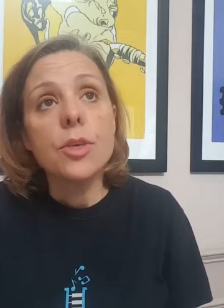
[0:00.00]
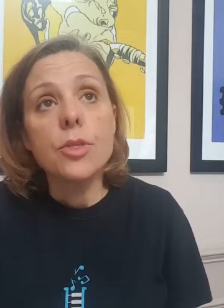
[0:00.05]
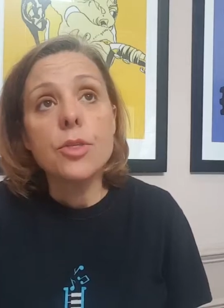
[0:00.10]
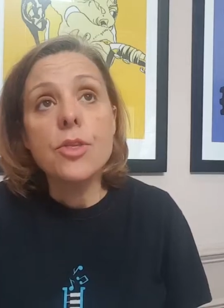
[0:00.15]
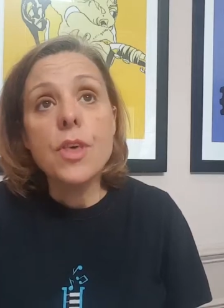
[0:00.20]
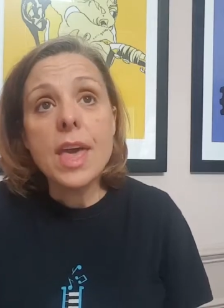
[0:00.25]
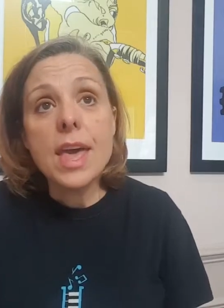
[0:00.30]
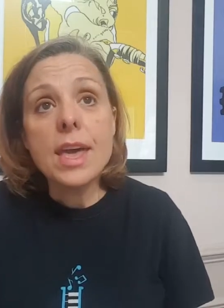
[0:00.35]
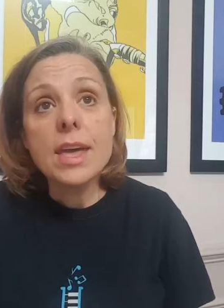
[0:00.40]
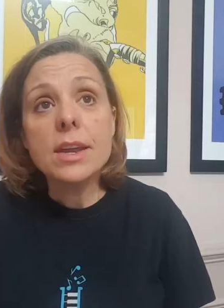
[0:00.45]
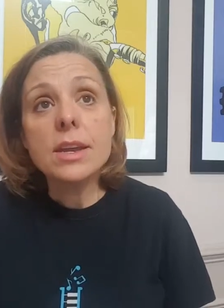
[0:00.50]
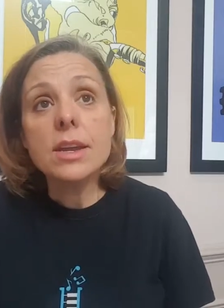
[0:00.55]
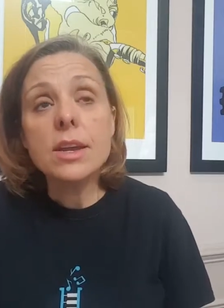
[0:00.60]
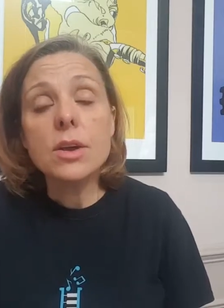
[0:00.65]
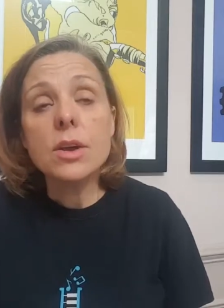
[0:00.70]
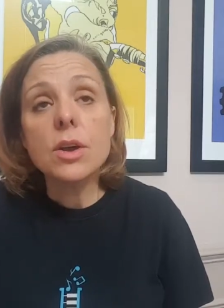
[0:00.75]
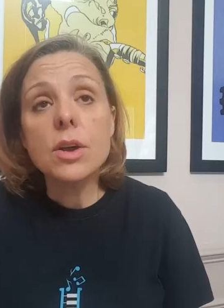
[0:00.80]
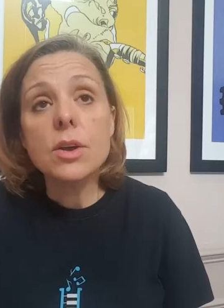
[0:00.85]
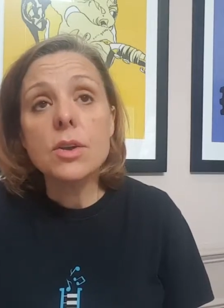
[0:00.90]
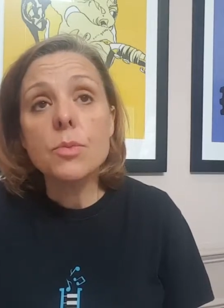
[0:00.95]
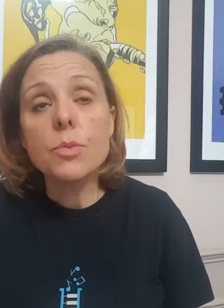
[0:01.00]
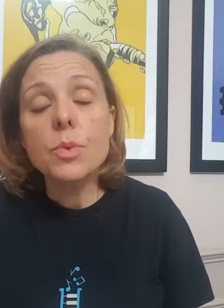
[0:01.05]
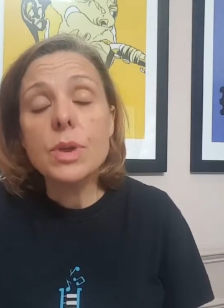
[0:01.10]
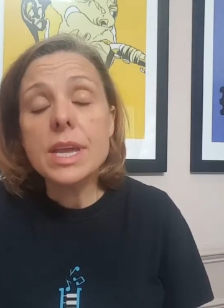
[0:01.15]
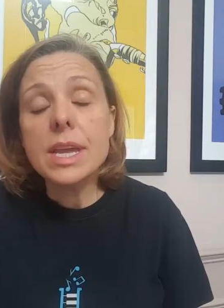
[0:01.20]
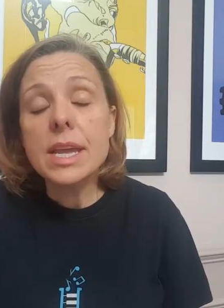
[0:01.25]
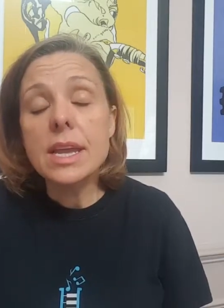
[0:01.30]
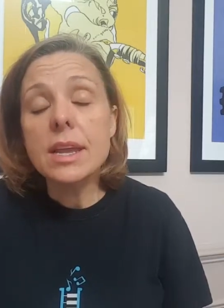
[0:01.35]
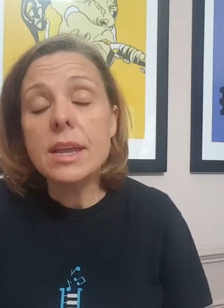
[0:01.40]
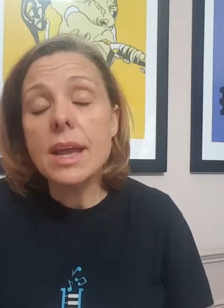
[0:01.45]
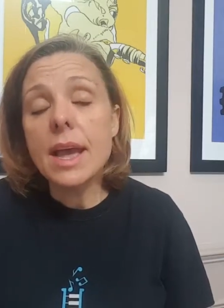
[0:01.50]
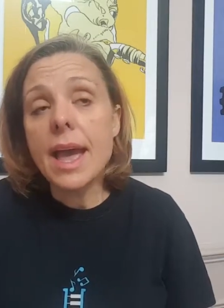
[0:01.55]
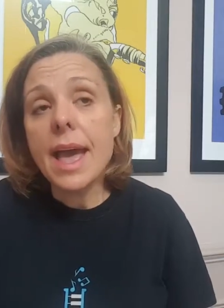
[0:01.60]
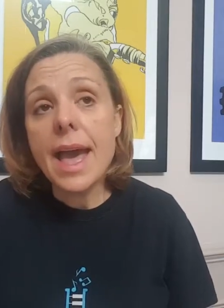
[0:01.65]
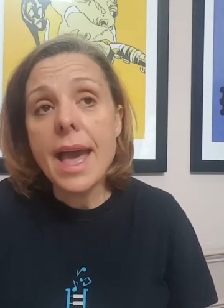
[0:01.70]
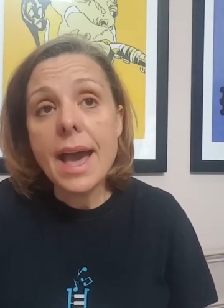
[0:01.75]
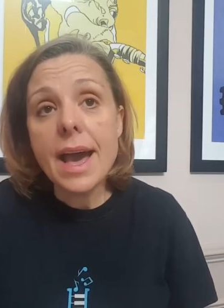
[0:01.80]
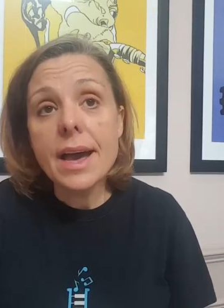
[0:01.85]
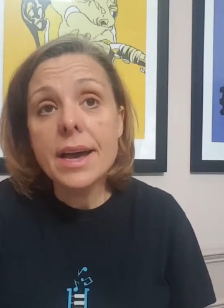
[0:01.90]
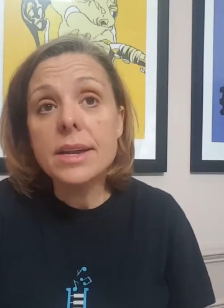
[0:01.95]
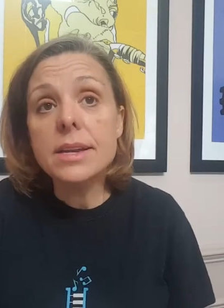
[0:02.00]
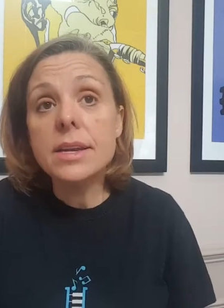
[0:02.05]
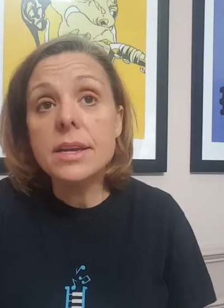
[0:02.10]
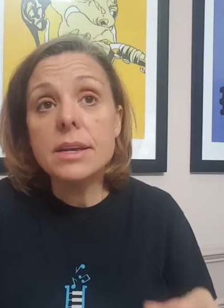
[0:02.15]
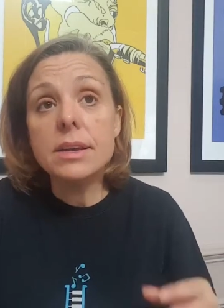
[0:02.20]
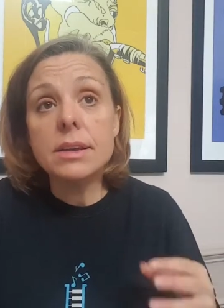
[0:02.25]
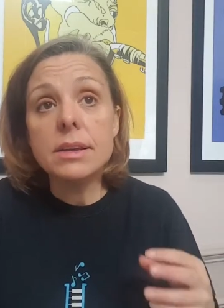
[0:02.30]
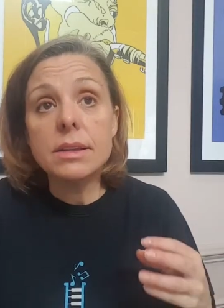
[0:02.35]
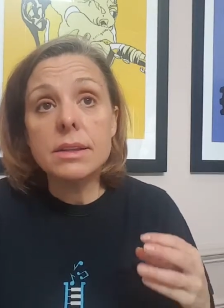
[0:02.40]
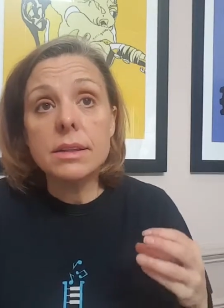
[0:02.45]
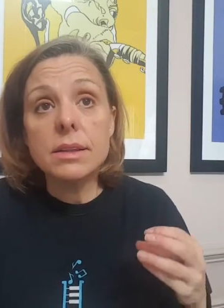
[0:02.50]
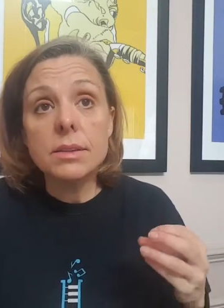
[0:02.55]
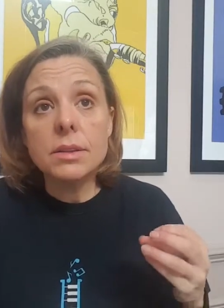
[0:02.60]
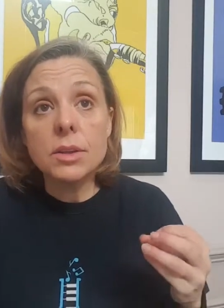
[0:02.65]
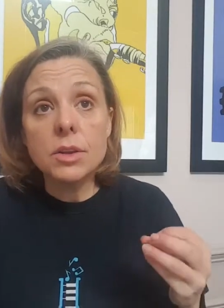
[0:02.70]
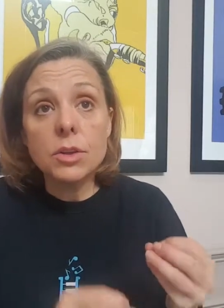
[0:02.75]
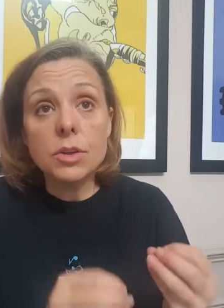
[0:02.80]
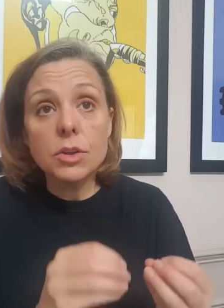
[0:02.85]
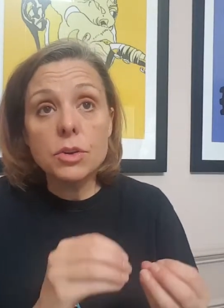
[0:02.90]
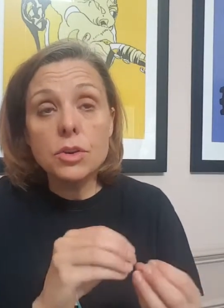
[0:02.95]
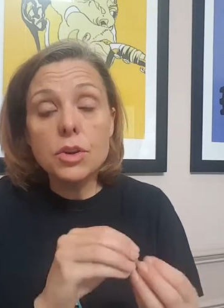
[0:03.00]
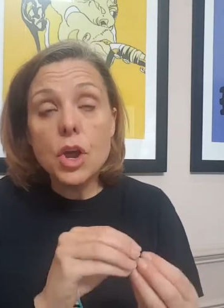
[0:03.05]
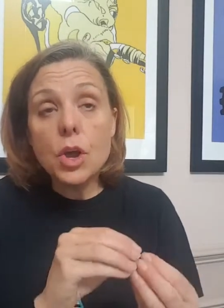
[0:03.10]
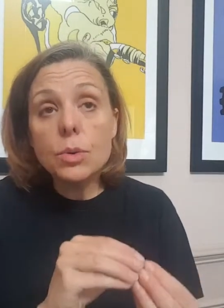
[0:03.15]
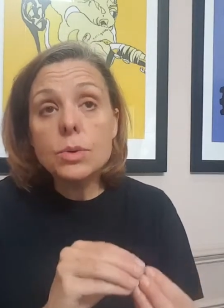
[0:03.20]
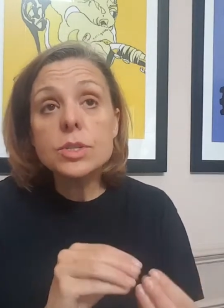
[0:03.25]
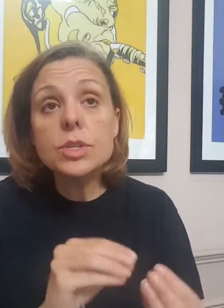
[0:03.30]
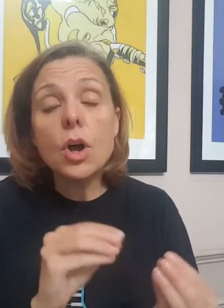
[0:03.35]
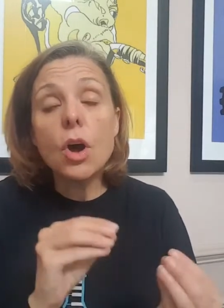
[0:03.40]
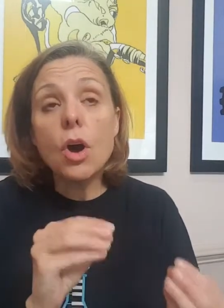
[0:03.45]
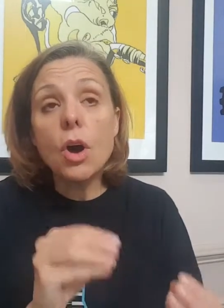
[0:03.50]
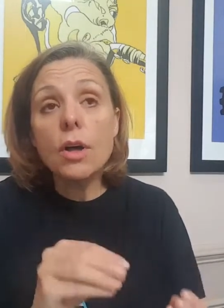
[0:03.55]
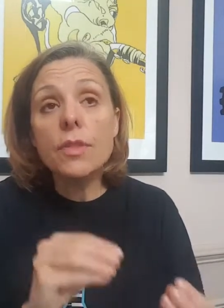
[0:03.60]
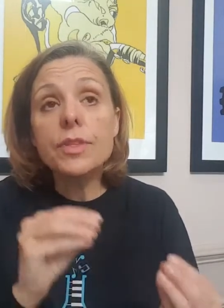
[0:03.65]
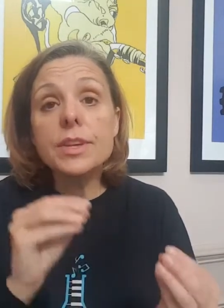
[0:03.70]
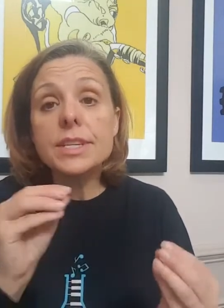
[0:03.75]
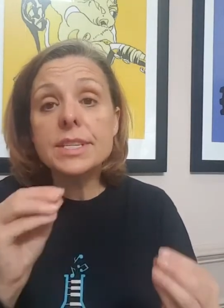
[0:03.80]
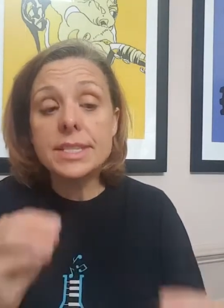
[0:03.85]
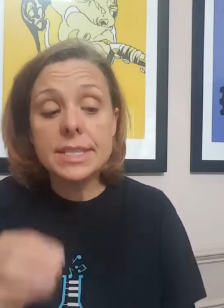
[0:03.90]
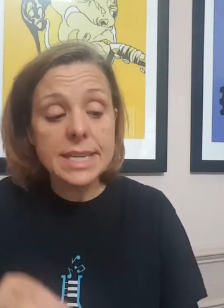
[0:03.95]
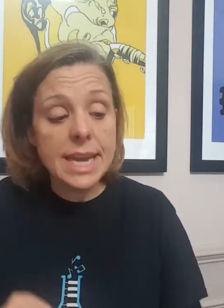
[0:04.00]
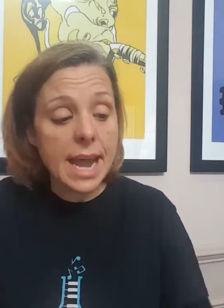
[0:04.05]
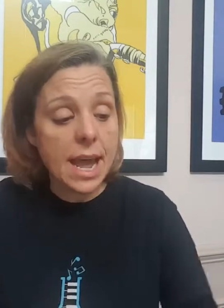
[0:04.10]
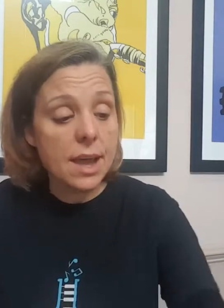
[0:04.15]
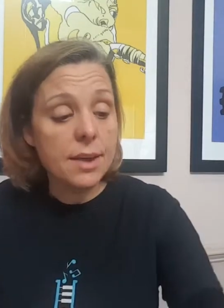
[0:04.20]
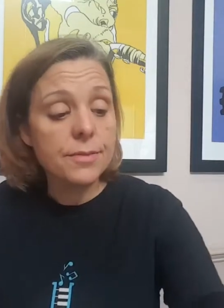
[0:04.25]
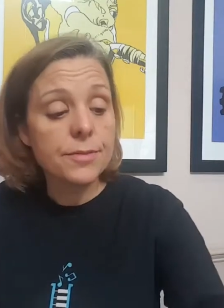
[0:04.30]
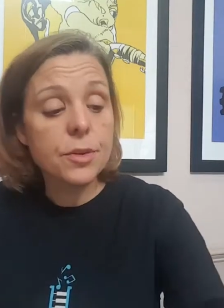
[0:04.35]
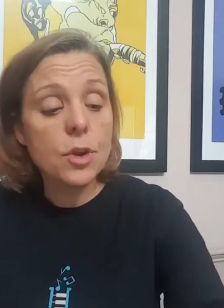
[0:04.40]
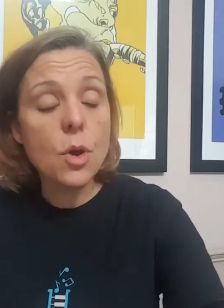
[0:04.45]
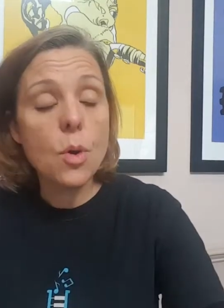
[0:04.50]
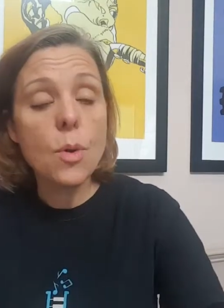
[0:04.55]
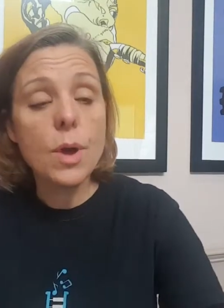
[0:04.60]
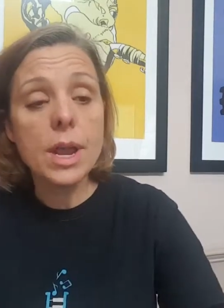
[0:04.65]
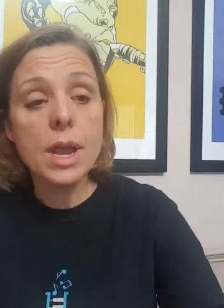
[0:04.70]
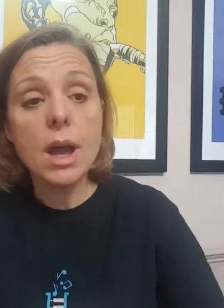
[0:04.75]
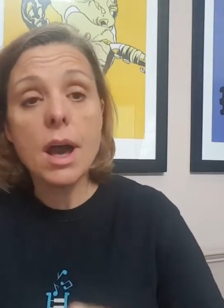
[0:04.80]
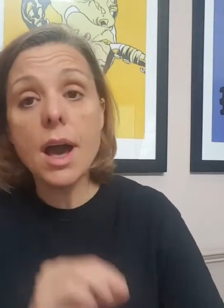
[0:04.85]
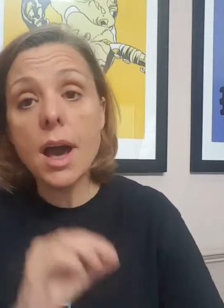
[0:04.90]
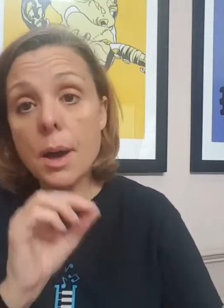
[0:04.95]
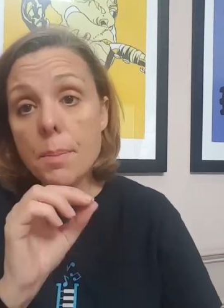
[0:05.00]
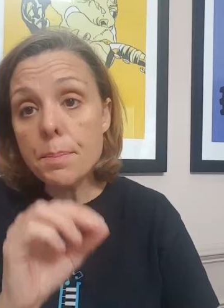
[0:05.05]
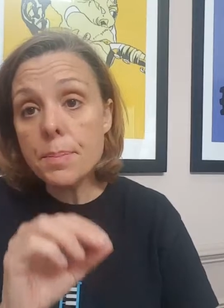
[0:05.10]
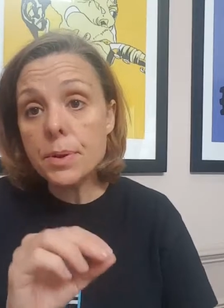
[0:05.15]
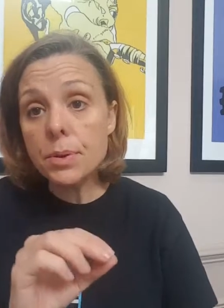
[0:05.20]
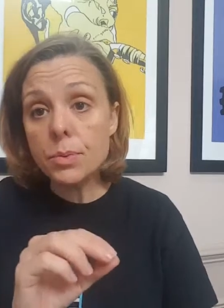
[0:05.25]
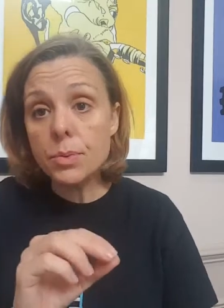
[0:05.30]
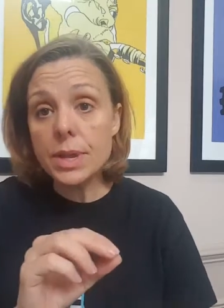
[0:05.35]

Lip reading: Then we add notes on the staff going up.